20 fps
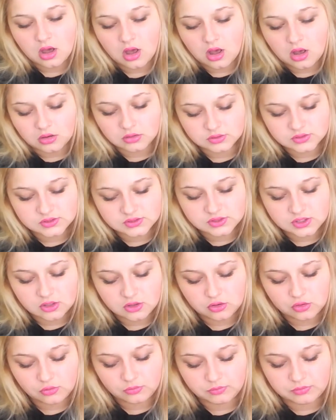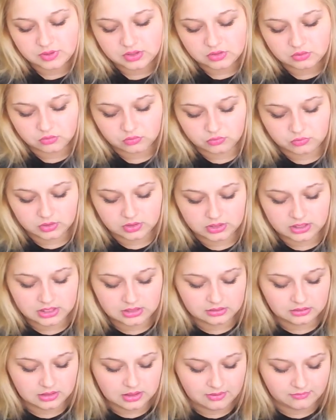also been really
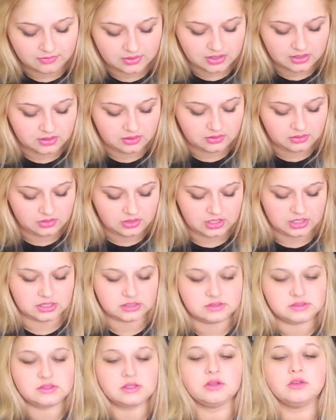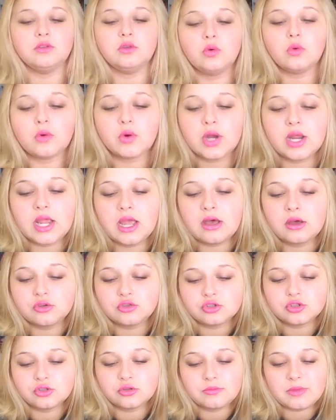loving this
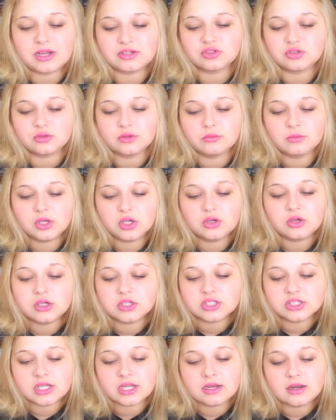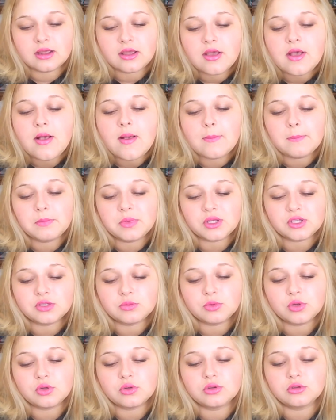L'Oreal True Match Lumi Cushion
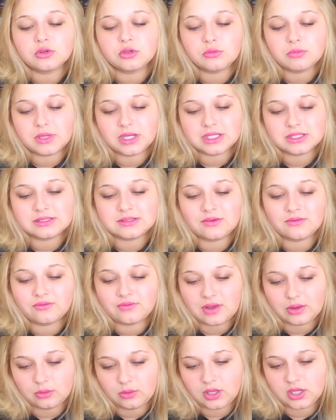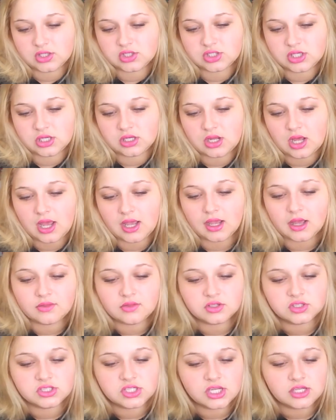Buildable Luminous Foundation. I got
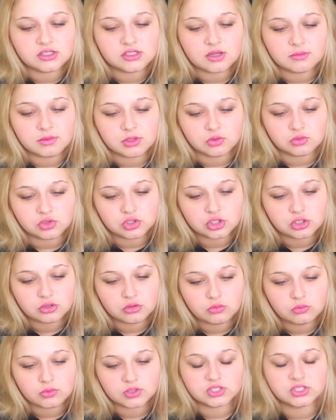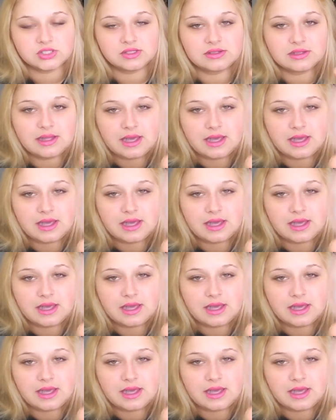the shade W2, which is